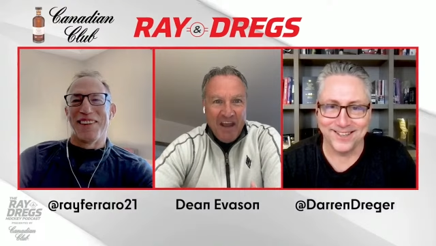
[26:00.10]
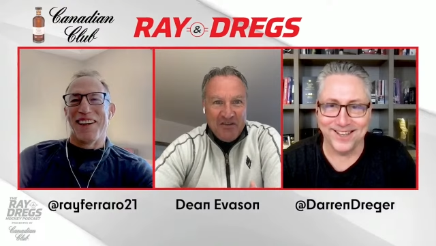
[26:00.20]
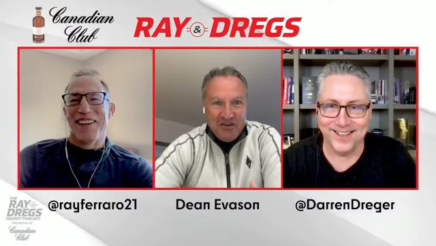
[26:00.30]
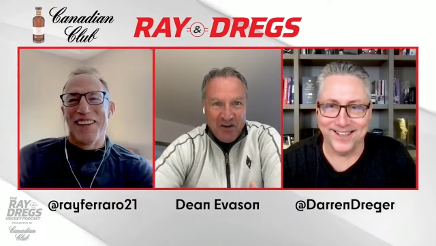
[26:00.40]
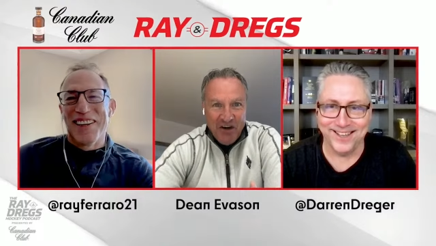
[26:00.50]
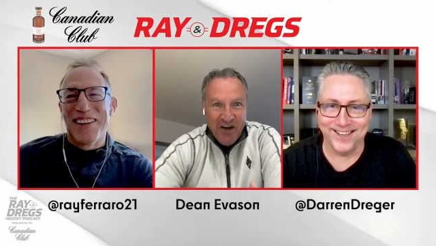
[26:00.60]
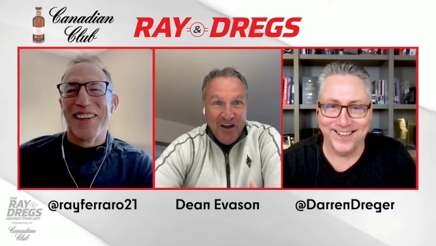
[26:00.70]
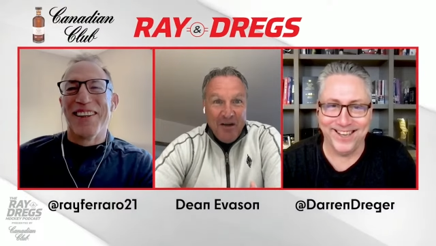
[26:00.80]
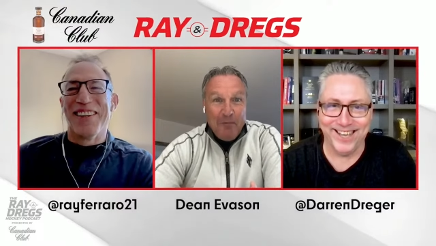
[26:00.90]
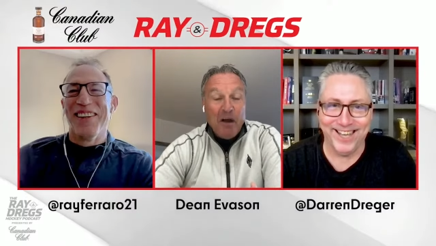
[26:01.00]
Speaker 1: nature.
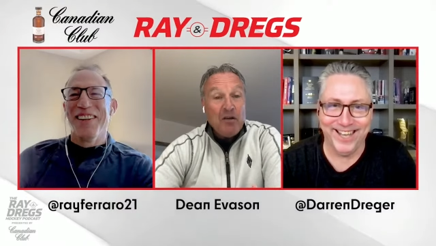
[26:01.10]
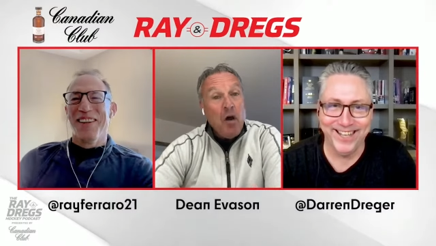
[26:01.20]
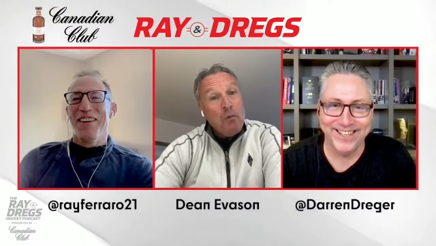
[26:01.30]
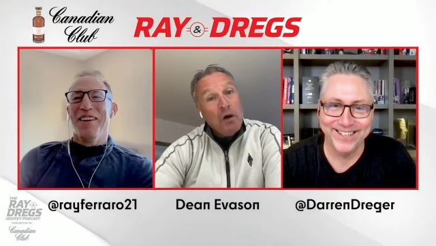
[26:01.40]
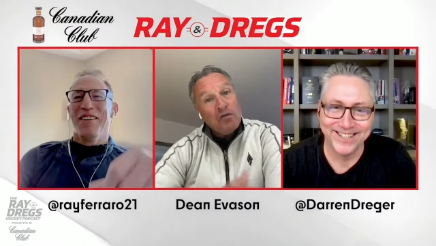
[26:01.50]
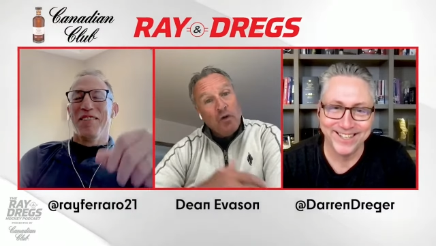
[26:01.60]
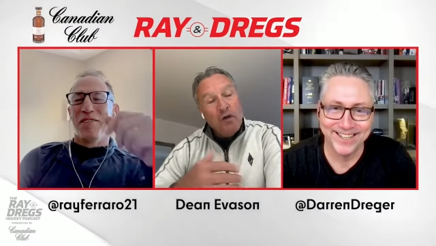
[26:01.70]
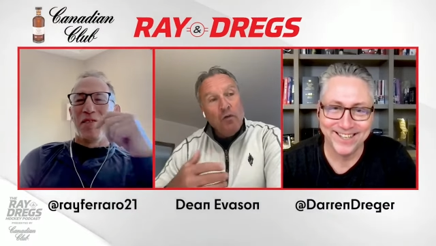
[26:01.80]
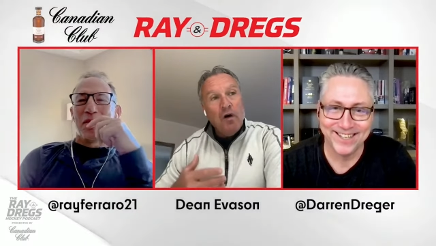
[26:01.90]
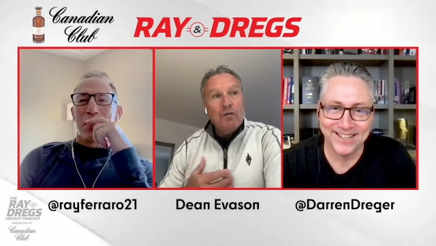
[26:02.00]
but but do
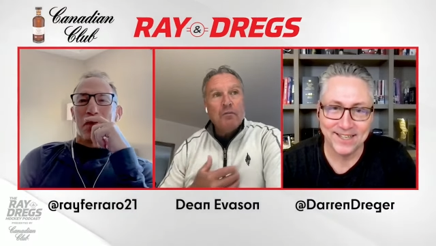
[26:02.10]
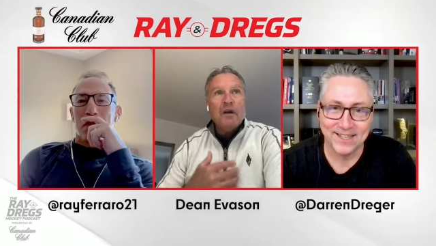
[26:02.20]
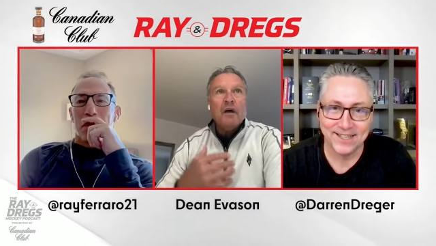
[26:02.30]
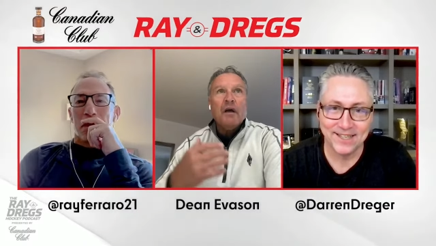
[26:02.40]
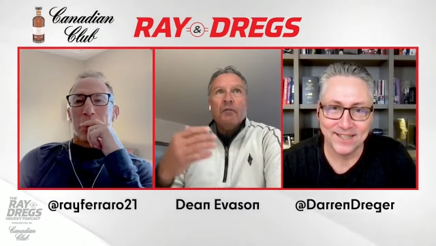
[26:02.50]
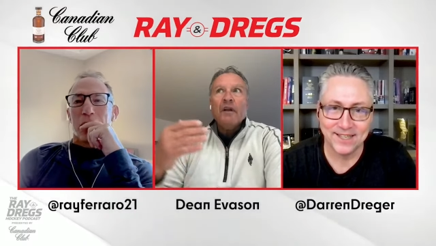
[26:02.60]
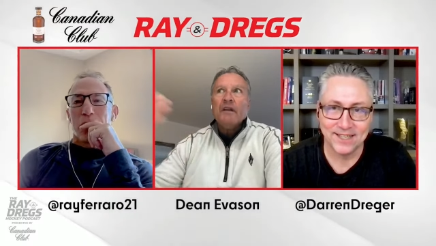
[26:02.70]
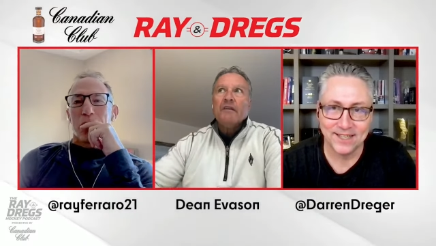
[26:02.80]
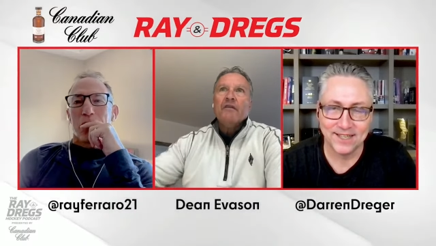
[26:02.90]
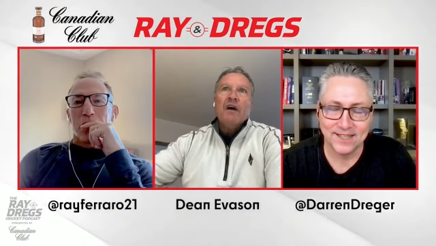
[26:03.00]
I want? But I but
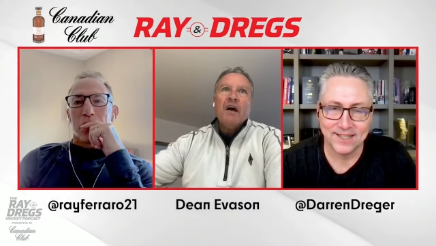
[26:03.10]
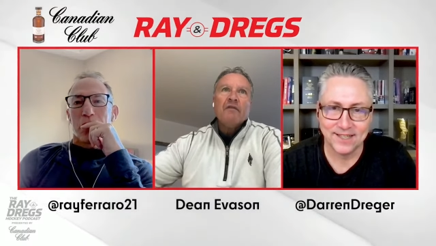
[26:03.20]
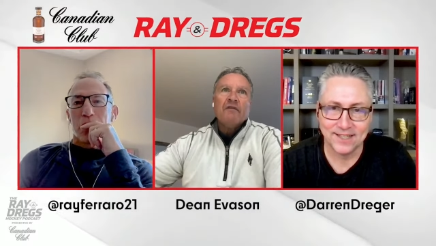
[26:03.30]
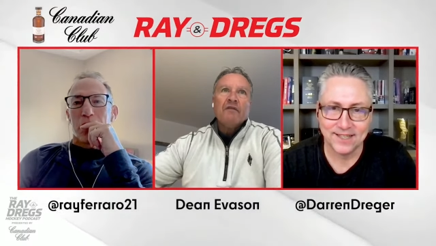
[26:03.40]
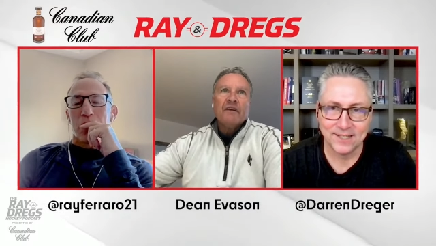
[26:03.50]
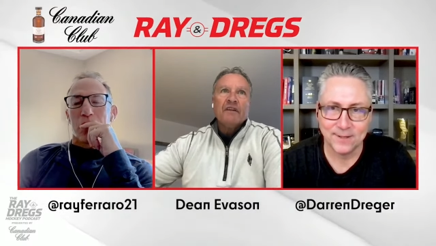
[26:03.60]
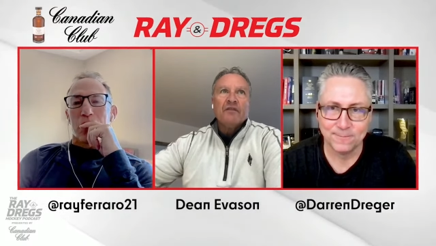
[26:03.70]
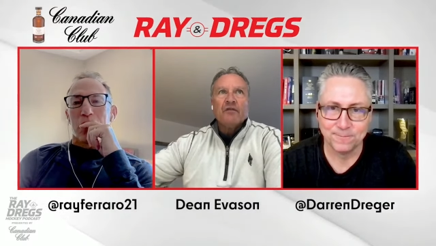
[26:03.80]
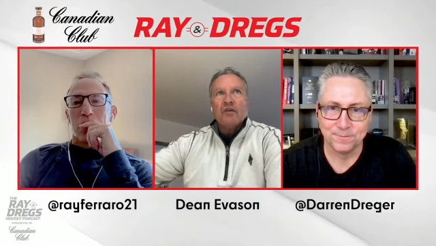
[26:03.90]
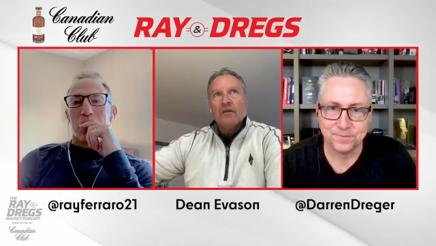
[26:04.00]
I do have
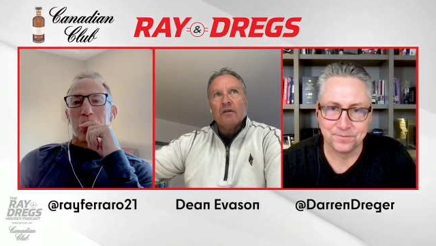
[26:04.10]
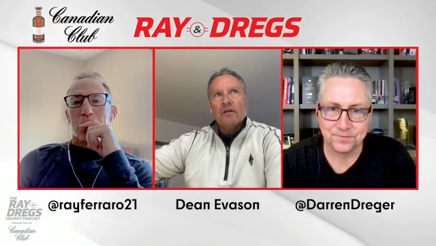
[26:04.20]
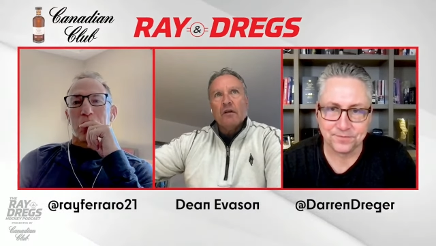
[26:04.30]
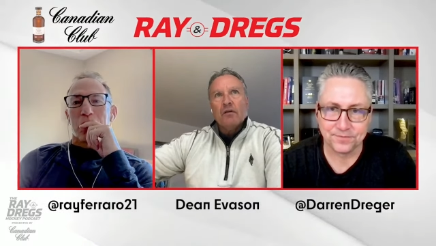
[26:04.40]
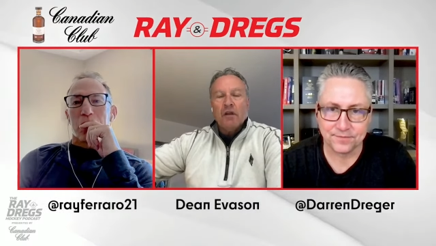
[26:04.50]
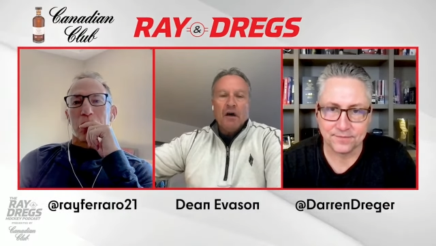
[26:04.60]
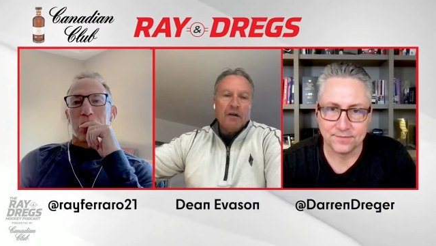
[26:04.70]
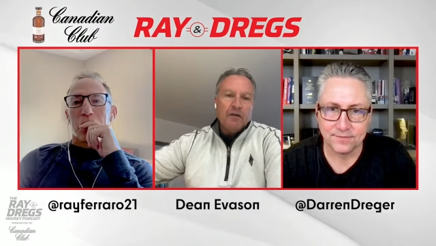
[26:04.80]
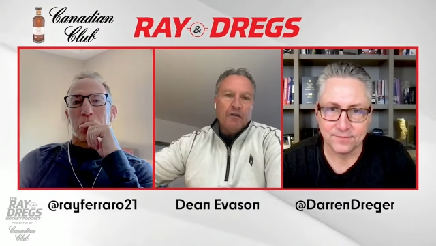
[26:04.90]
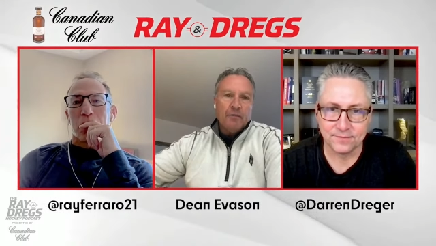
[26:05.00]
feelings for you know a
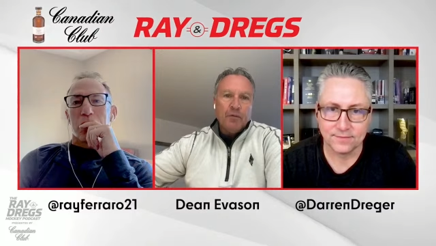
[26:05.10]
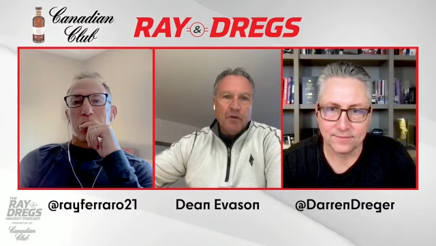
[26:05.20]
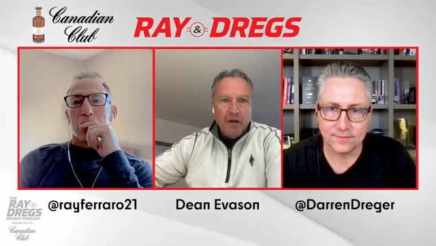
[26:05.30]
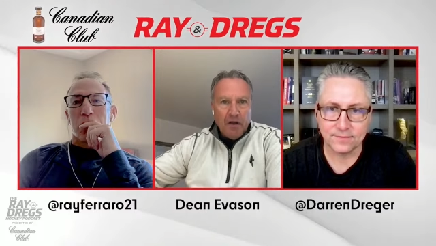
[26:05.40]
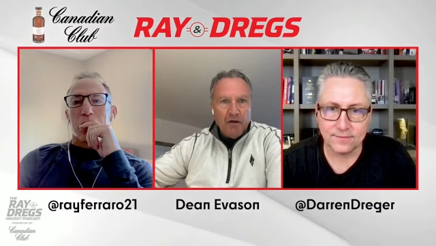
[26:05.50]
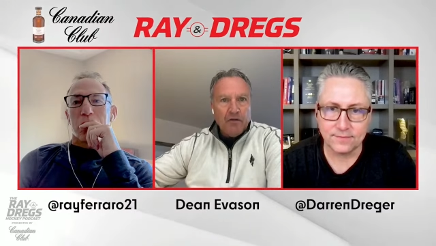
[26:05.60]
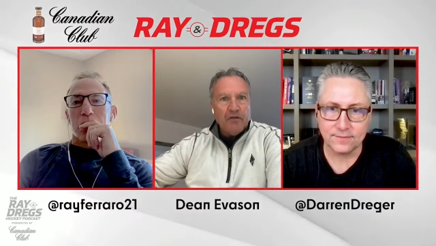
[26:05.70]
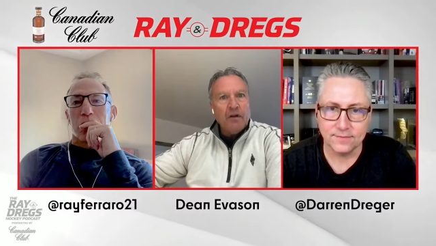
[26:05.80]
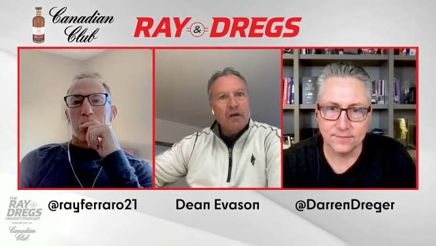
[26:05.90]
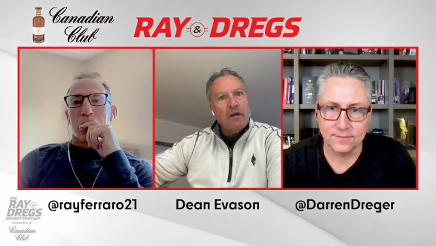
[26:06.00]
lot of those
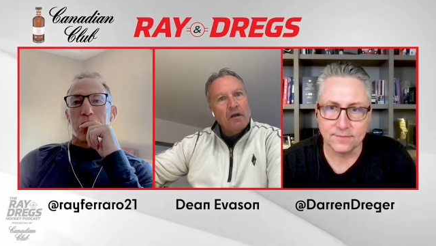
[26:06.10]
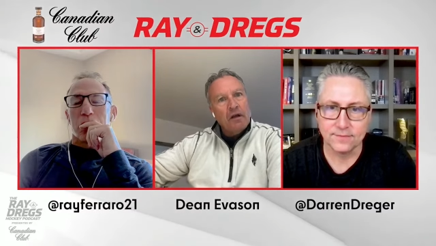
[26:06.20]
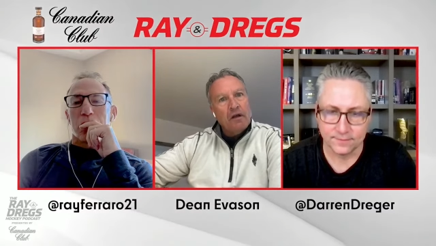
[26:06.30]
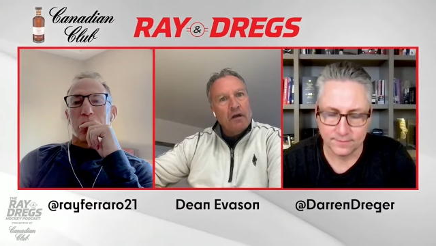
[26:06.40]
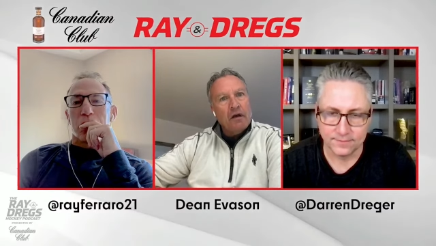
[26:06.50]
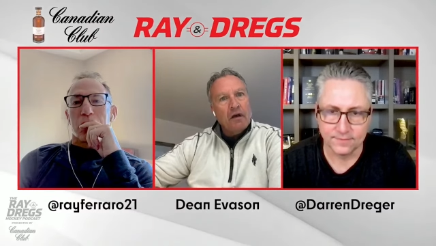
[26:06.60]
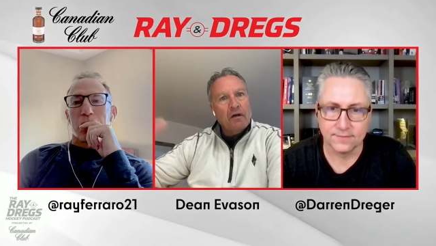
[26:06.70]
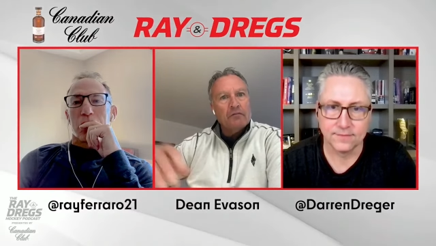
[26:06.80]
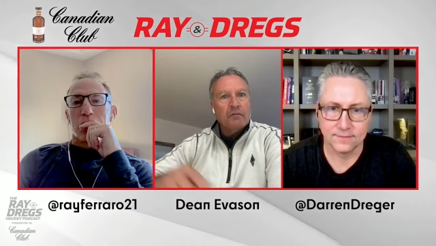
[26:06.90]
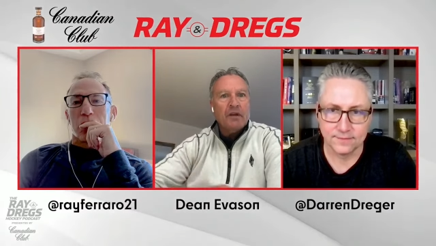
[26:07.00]
players and and
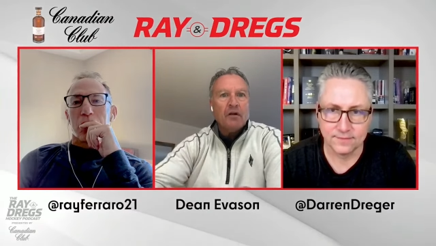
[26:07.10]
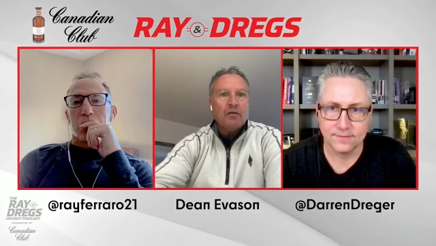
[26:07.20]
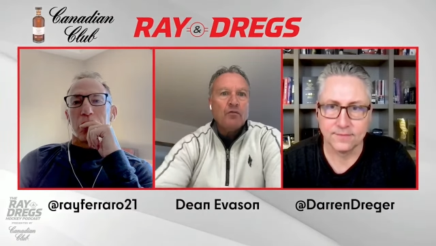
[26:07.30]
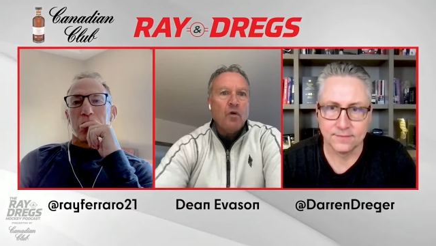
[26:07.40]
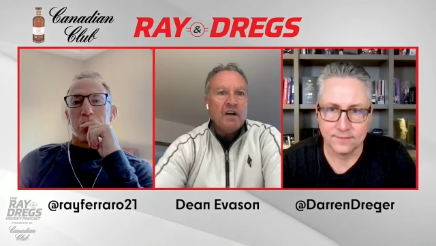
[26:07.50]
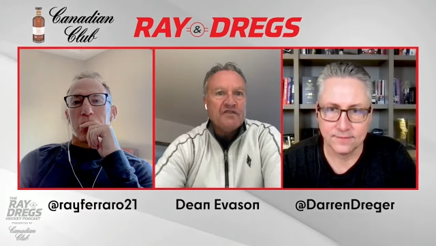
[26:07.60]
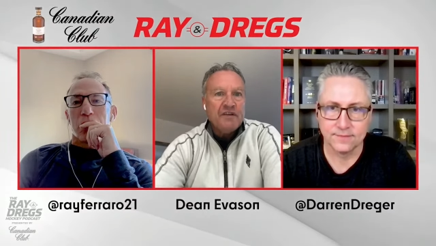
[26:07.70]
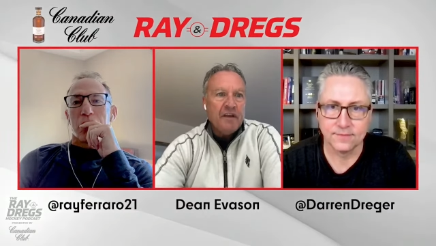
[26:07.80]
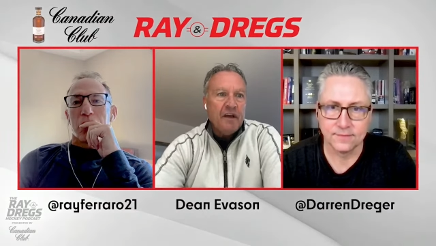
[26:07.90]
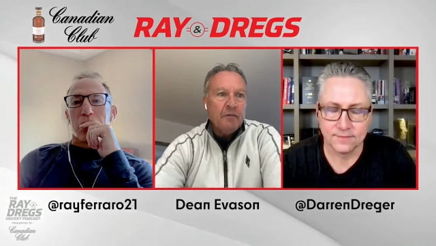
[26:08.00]
uh, you know
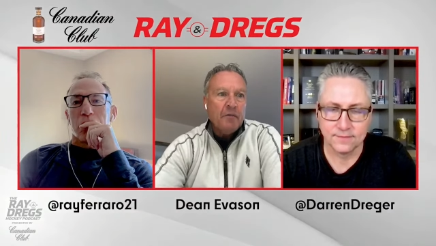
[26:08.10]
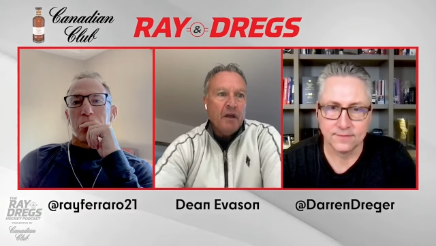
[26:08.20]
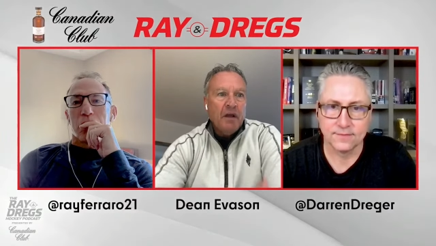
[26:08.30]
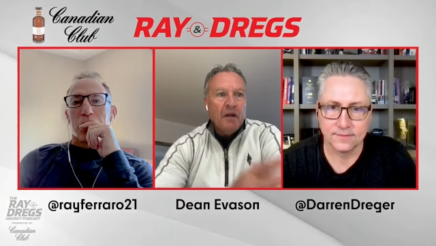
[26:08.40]
watching them.